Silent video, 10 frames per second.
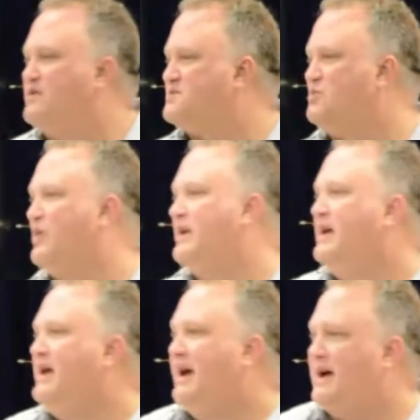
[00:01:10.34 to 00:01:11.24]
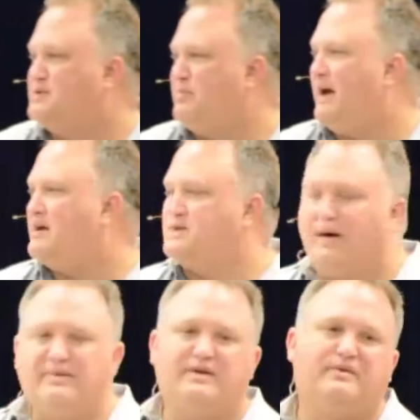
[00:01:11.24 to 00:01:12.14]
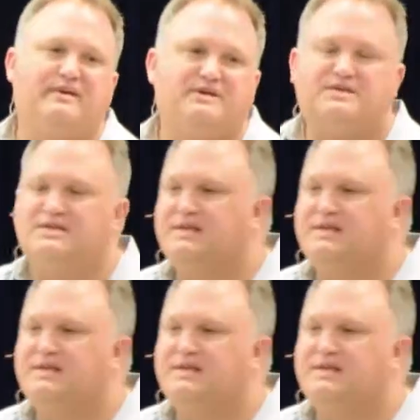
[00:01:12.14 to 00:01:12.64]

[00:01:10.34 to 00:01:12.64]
this morning as a pastor. I've been doing this since